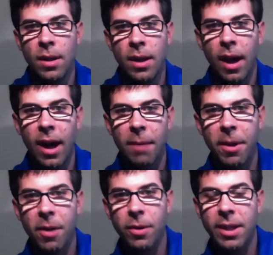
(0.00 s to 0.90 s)
I am
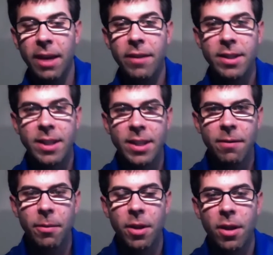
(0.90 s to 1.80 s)
here with David Azizi
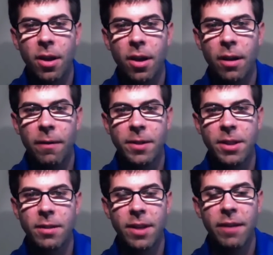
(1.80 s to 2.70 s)
from the law
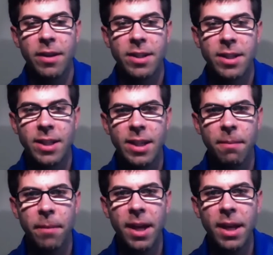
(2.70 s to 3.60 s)
offices of David Azizi,
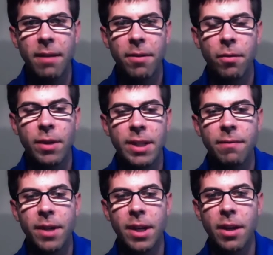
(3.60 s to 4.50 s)
and many of the
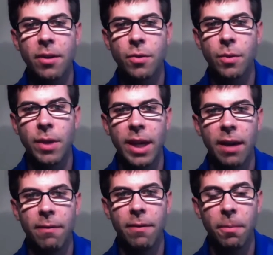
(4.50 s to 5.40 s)
recent videos we
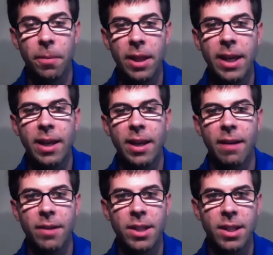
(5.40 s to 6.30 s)
have completed
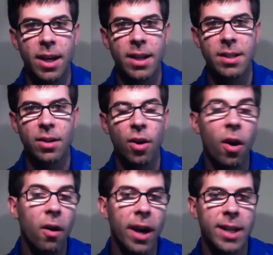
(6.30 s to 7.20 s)
have discussed
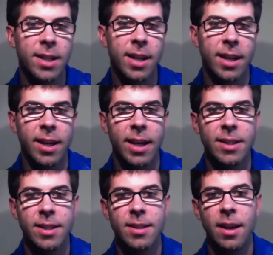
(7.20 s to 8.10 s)
car accident
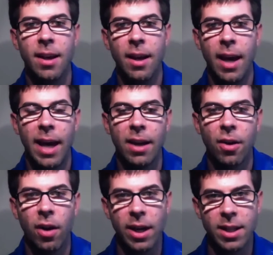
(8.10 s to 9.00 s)
cases and
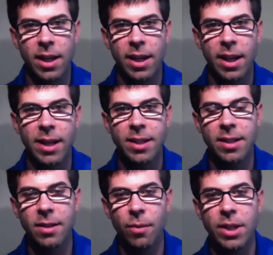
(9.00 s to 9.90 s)
car accident cases
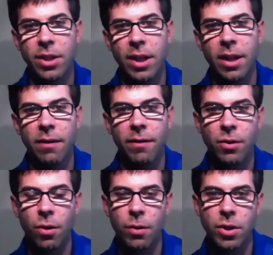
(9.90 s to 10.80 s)
in which an
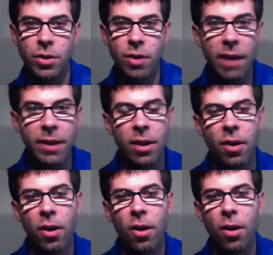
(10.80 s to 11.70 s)
individual was driving the
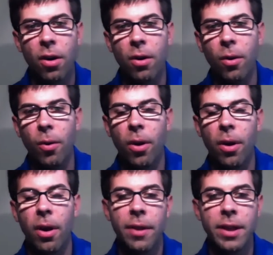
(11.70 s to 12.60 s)
car
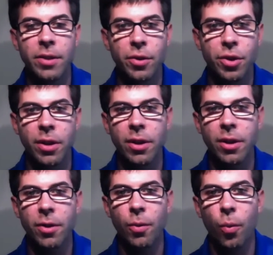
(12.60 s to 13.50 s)
or things you shouldn't
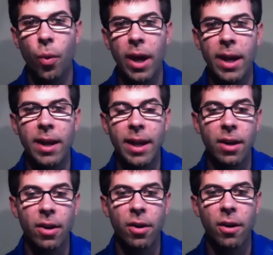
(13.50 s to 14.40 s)
do when in
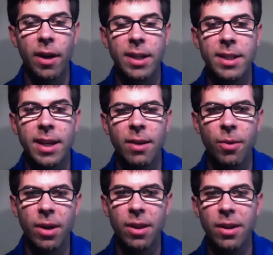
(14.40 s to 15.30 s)
a car accident.
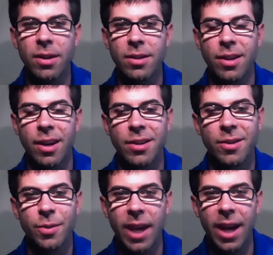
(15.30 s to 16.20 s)
One of the discussions
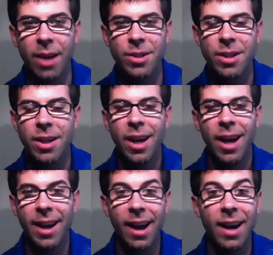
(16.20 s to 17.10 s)
we had was
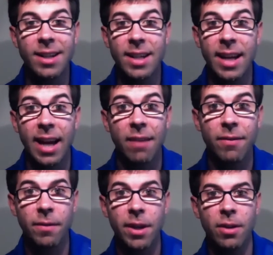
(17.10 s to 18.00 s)
not to get out of
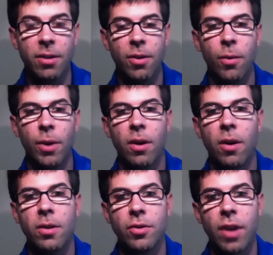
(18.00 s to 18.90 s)
your vehicle when
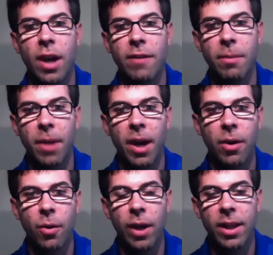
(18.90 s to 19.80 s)
cars are driving by
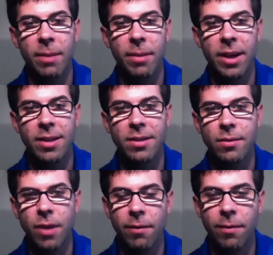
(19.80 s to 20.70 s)
quickly because
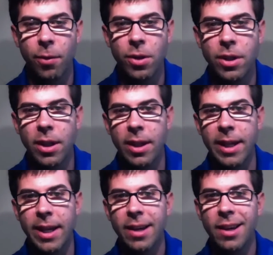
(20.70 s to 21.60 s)

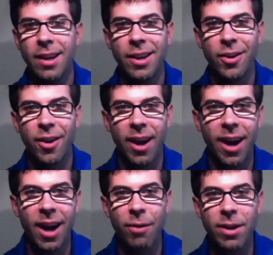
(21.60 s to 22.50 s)
unfortunately you're at a
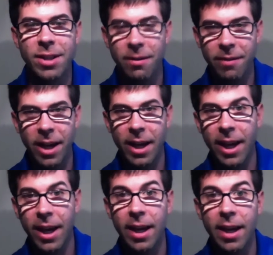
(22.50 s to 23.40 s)
high risk of getting
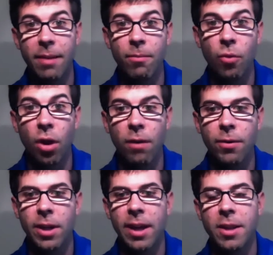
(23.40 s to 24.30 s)
hit and
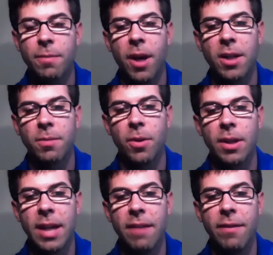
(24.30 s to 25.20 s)
wrongful death is possible.
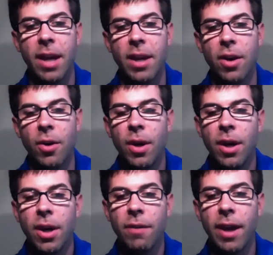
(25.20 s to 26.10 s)
And David, I know
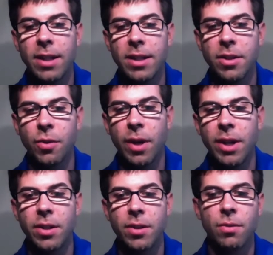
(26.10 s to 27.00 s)
you've had
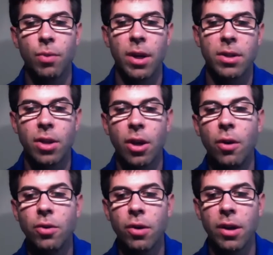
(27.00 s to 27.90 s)
situations where a tow
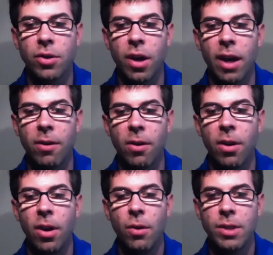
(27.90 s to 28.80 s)
truck driver
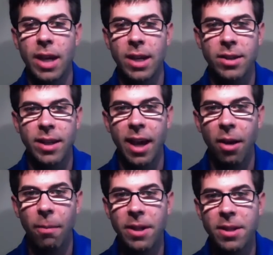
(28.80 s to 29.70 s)
was actually
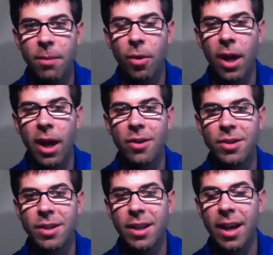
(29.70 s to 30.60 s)
helping someone else,
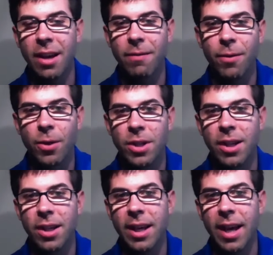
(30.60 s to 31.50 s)
and they
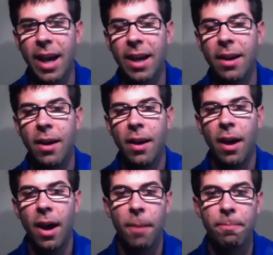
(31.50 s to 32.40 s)
unfortunately
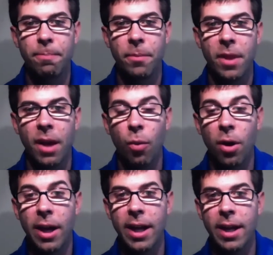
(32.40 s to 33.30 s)
were
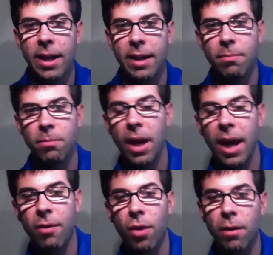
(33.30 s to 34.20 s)
hit and
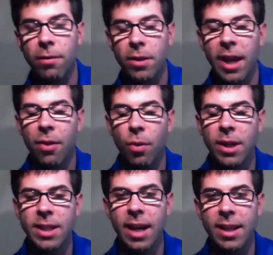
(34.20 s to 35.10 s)
had a wrongful death. What
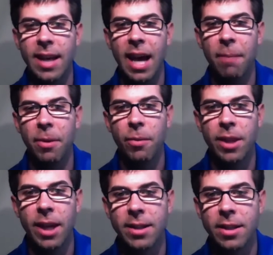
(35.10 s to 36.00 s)
exactly happened with
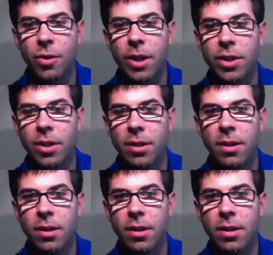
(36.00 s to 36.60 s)
that situation?